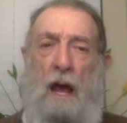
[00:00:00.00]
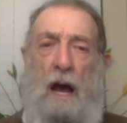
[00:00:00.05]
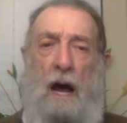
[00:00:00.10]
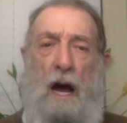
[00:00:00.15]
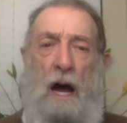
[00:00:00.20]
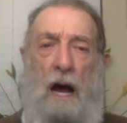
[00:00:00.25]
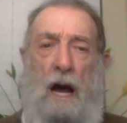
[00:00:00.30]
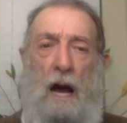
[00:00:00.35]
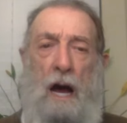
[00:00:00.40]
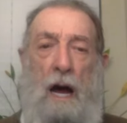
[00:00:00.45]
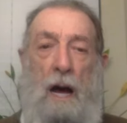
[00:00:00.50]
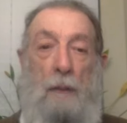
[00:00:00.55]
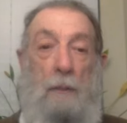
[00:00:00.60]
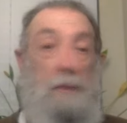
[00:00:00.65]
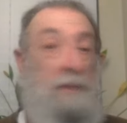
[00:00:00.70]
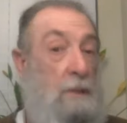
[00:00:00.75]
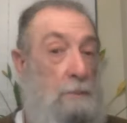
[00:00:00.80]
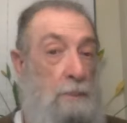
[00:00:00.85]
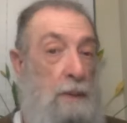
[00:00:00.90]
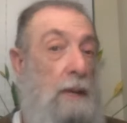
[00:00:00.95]
Uh,
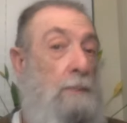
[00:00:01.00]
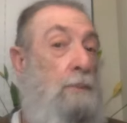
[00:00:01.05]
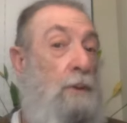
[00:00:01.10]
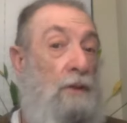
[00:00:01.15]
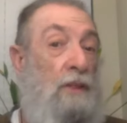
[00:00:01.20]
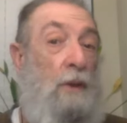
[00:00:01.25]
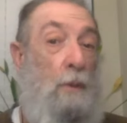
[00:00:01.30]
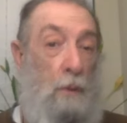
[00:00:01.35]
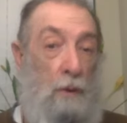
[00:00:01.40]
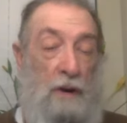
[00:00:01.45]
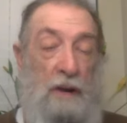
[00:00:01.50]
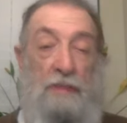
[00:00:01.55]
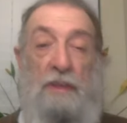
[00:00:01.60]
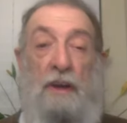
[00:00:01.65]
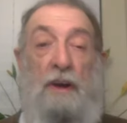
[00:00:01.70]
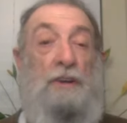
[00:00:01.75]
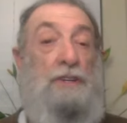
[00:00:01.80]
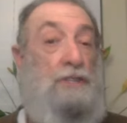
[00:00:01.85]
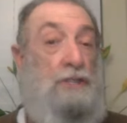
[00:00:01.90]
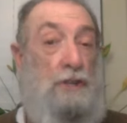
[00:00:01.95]
but the people that were in
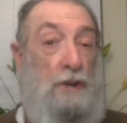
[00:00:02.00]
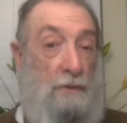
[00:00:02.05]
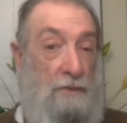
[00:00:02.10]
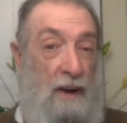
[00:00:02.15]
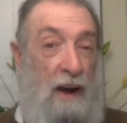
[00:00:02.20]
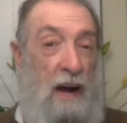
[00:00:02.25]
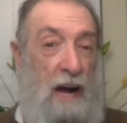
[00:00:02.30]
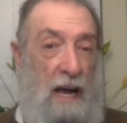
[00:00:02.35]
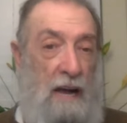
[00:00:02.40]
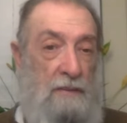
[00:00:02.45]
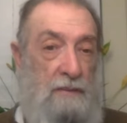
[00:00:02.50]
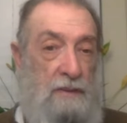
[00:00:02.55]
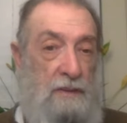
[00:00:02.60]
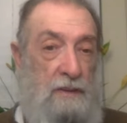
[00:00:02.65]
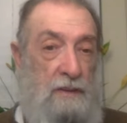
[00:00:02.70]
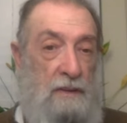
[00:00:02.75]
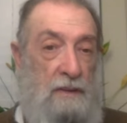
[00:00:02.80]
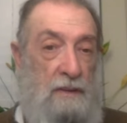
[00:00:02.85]
there survived.